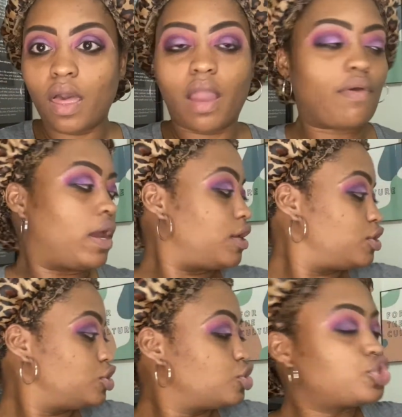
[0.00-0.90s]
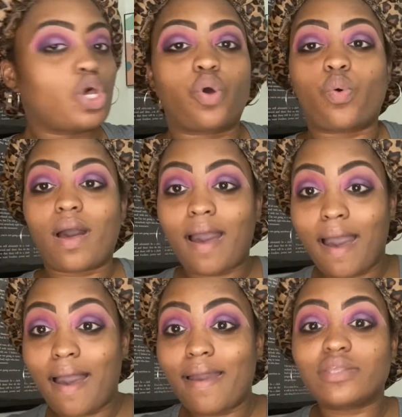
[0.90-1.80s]
All right. So
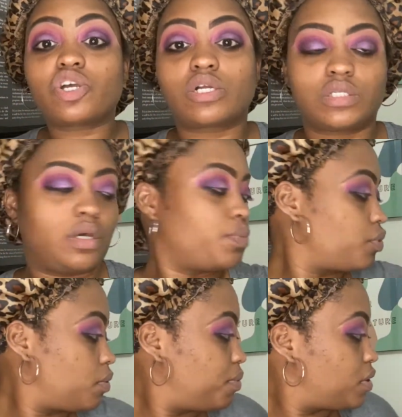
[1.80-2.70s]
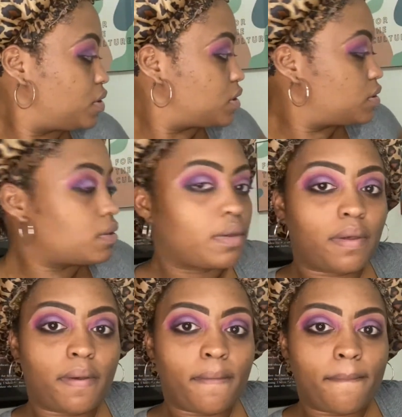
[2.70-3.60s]
eyes are done. We're going to put this
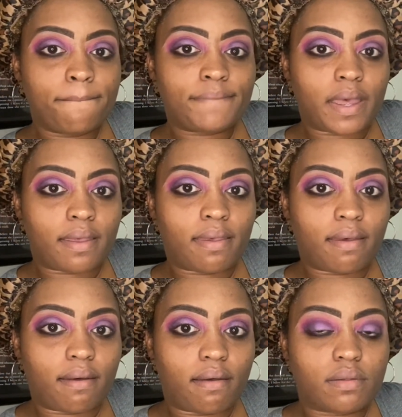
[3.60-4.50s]
back here.